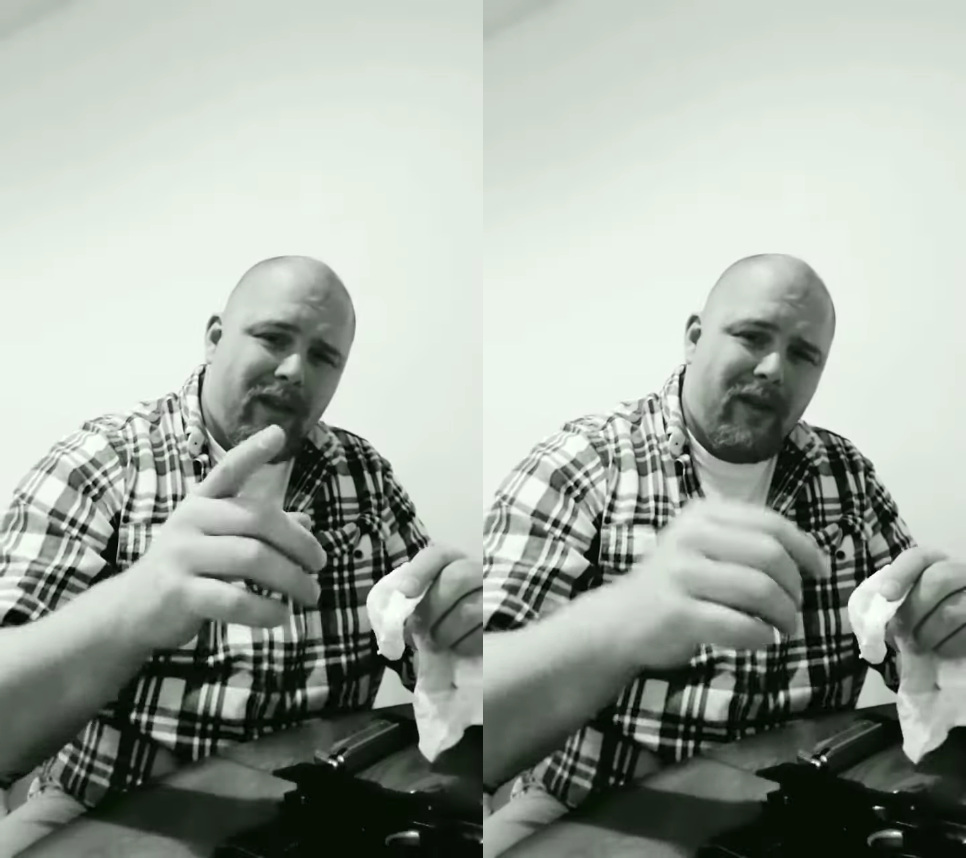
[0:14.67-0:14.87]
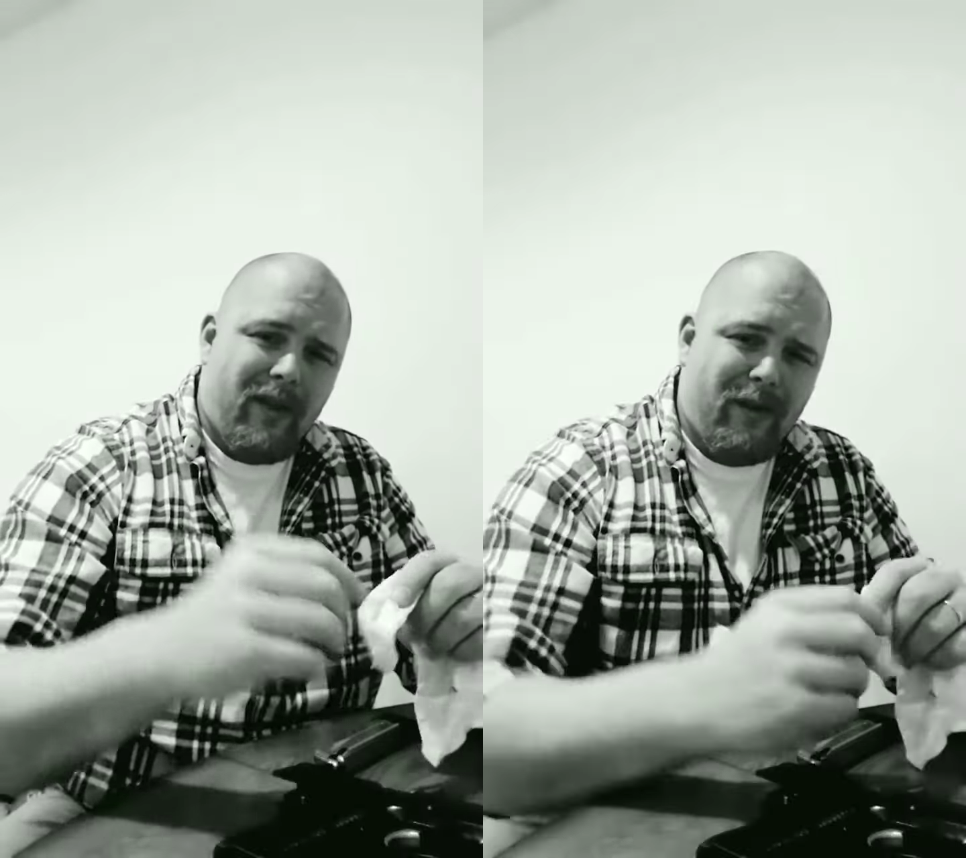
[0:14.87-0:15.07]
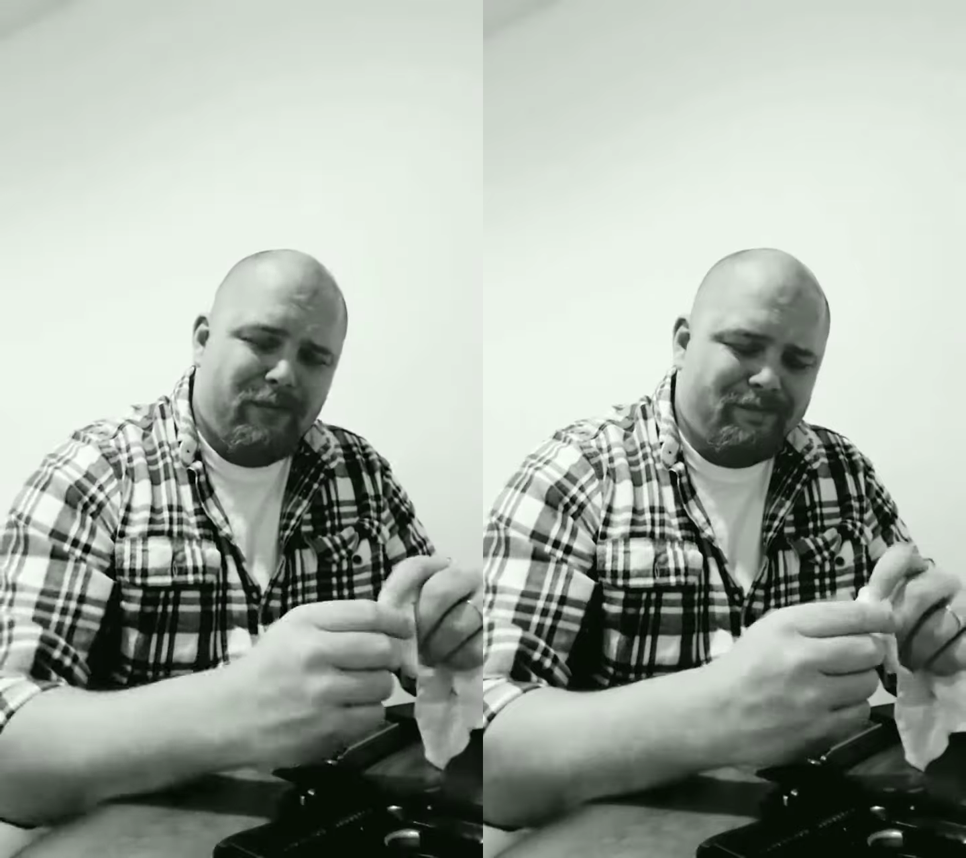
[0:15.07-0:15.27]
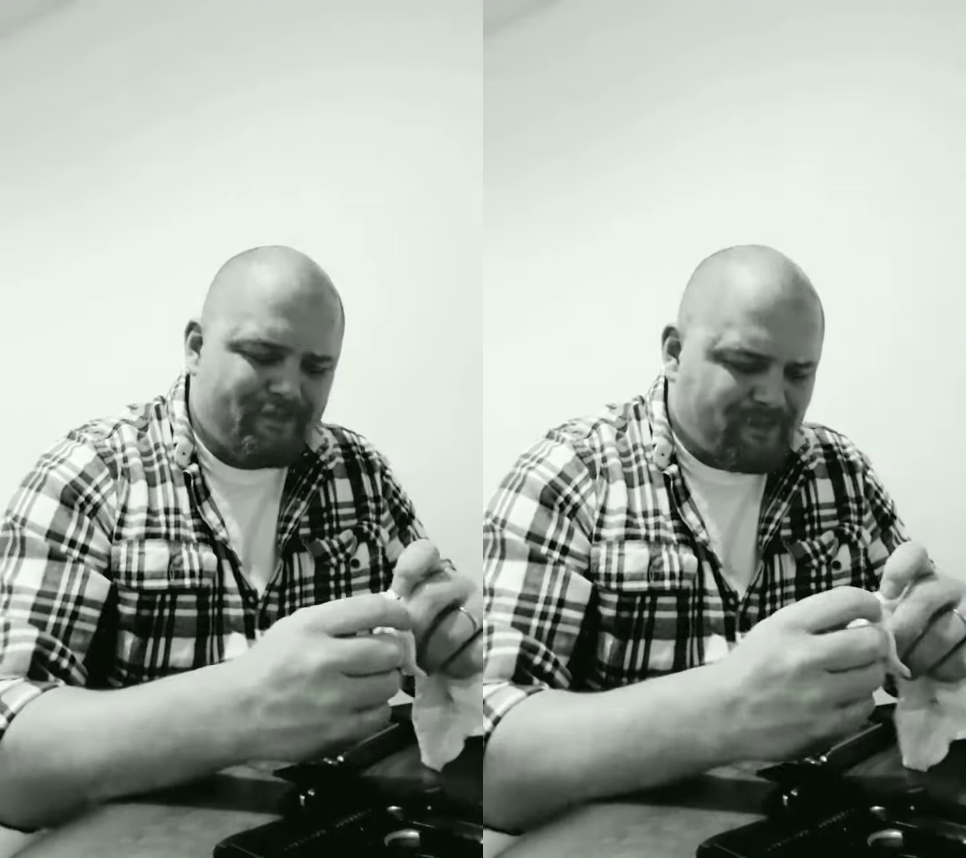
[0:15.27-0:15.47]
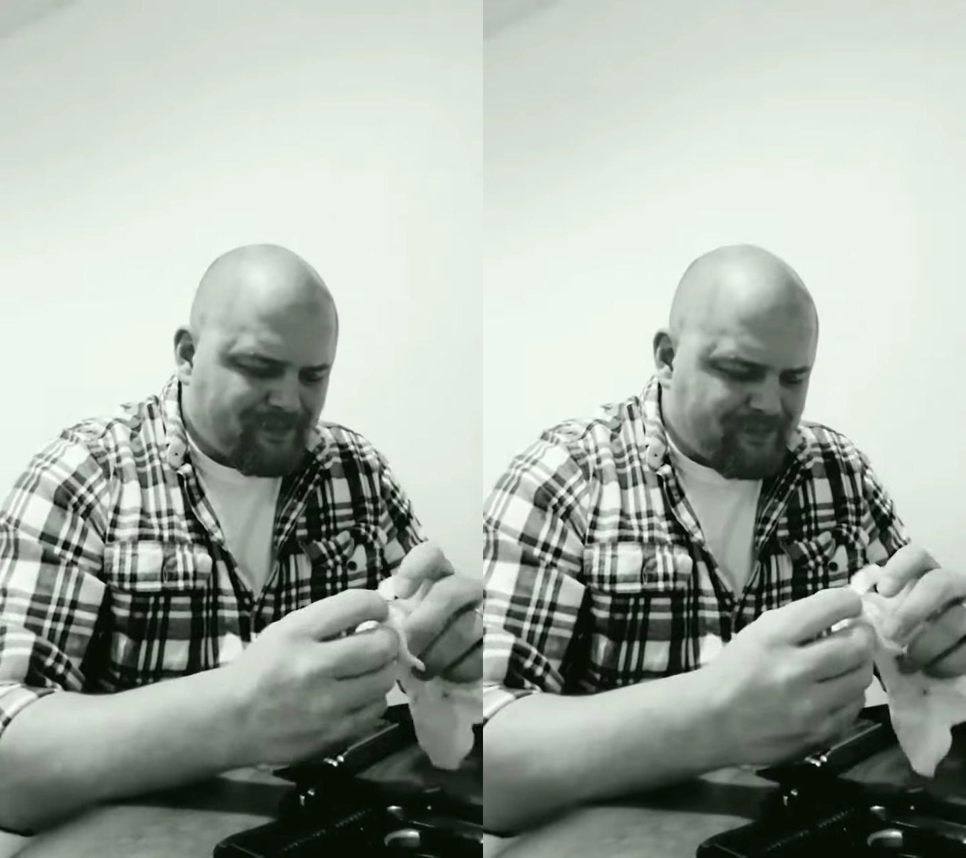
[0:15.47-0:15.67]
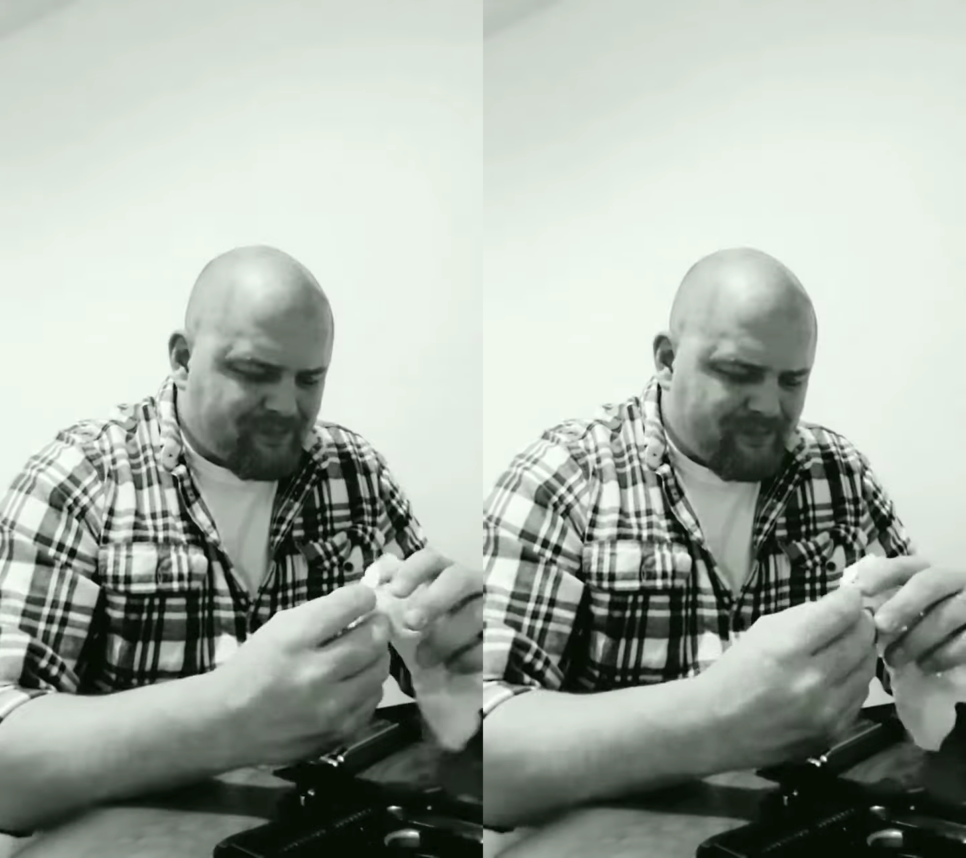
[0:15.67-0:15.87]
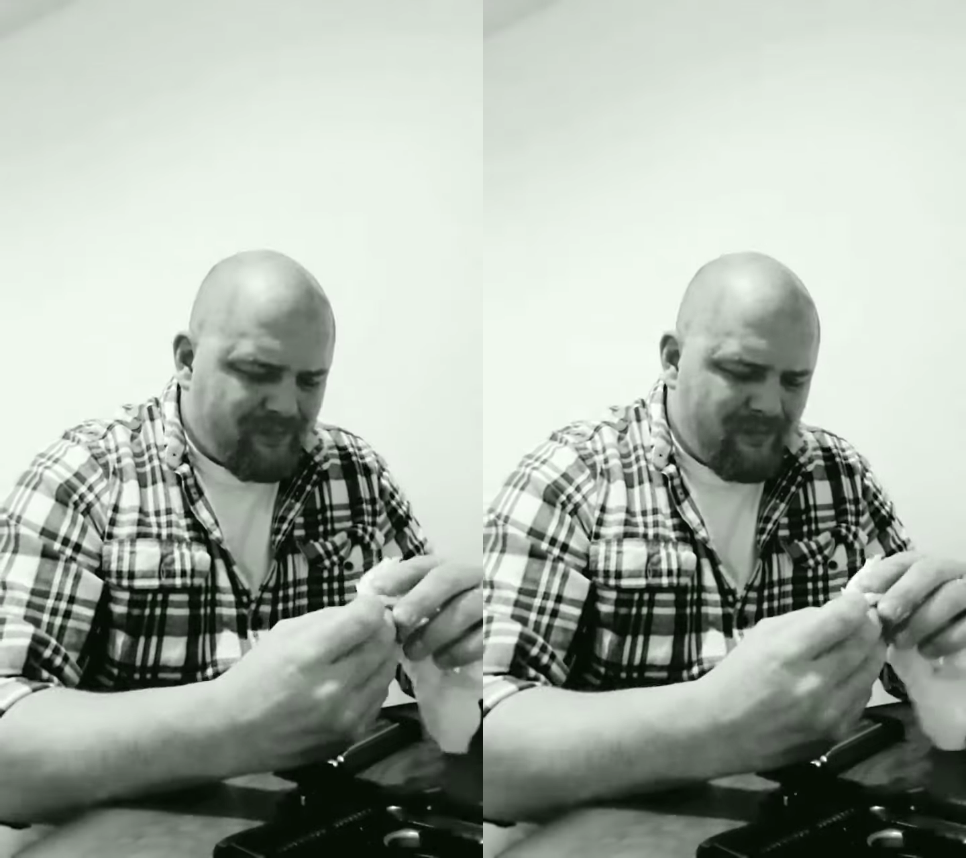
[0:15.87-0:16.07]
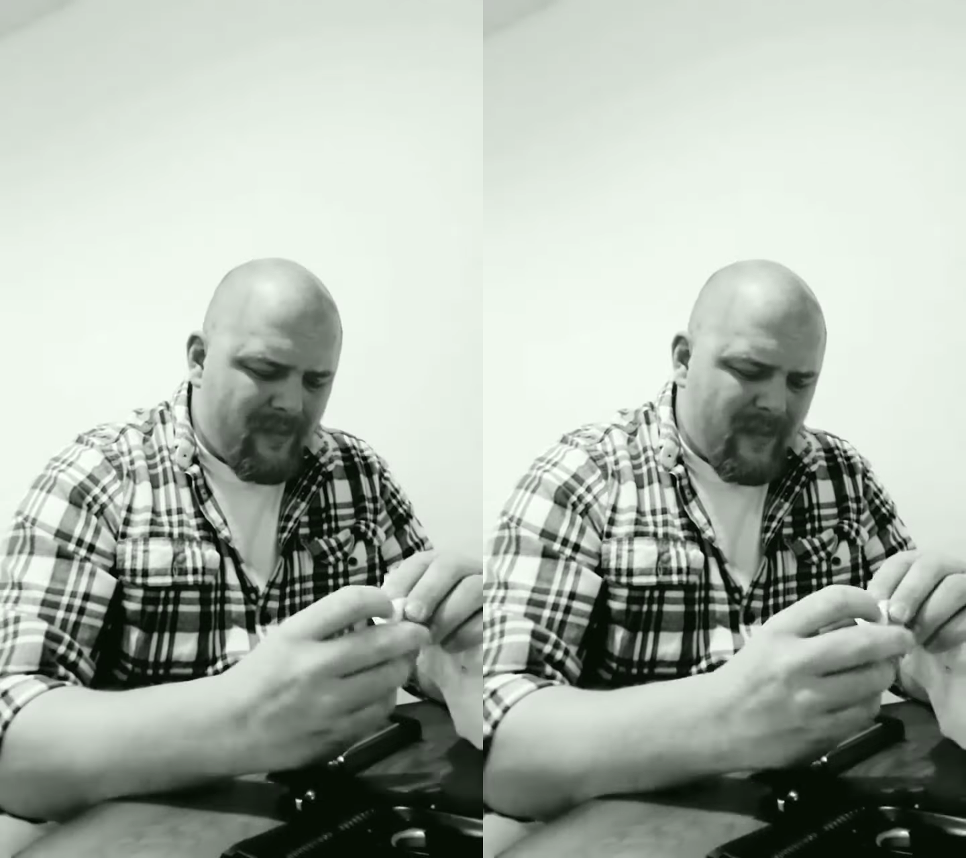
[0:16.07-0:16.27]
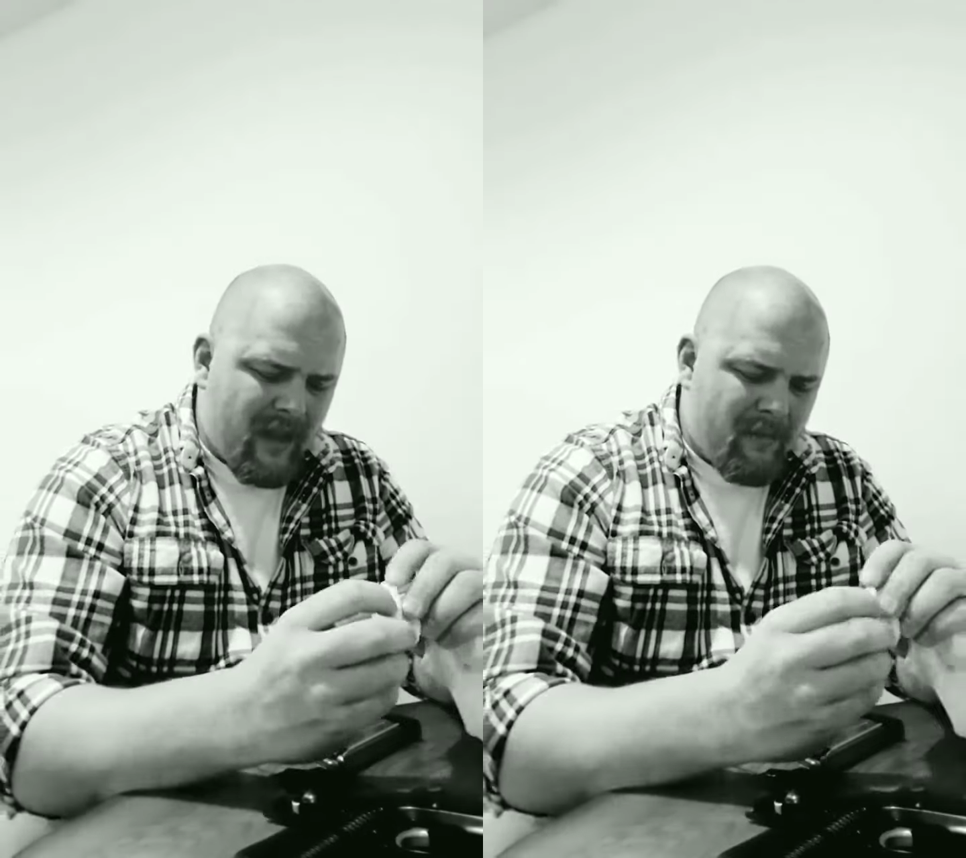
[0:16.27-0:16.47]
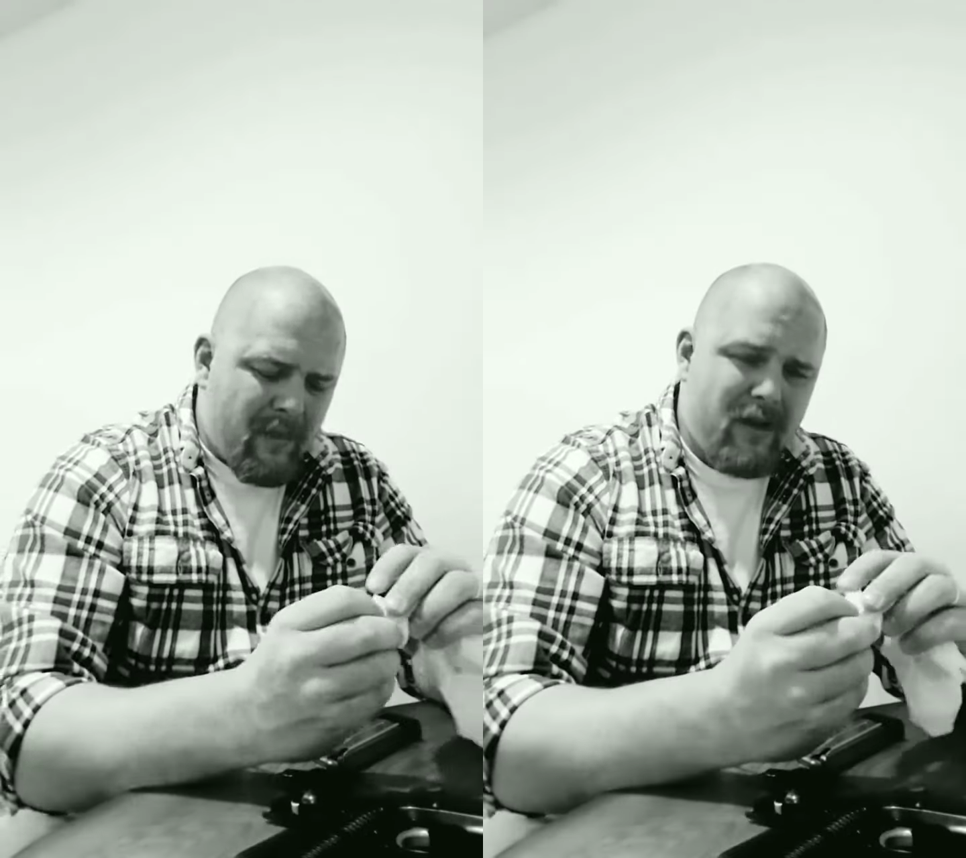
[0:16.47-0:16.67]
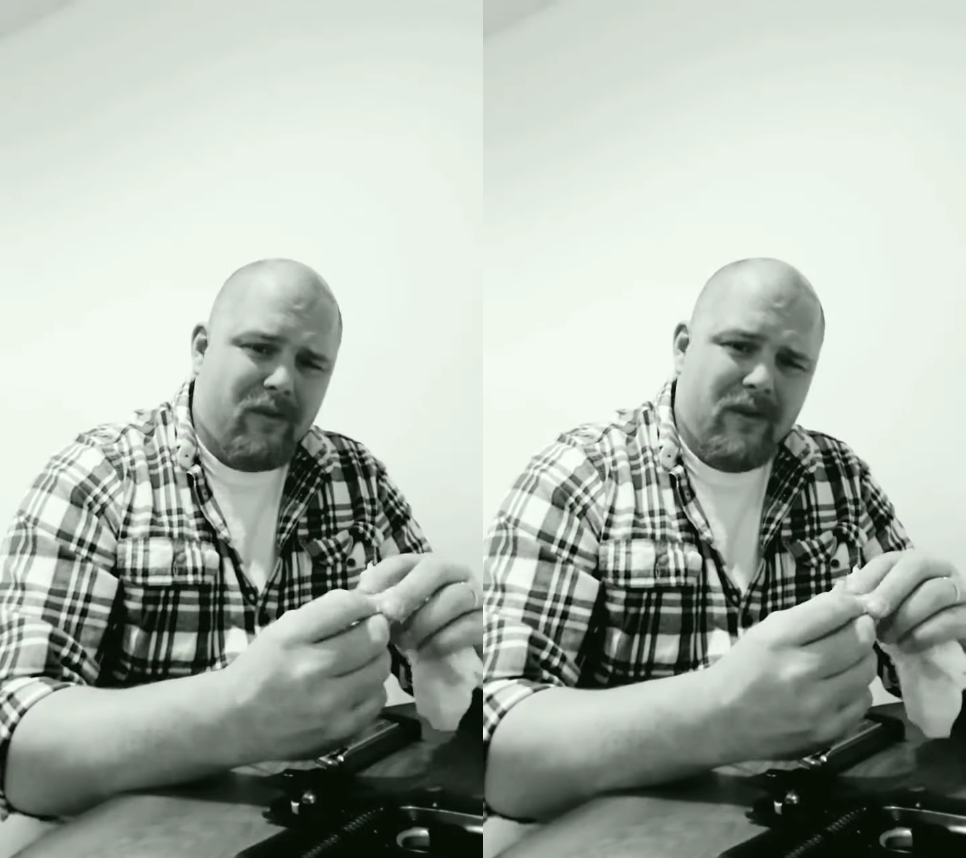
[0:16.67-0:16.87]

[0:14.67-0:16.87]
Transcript: You know, many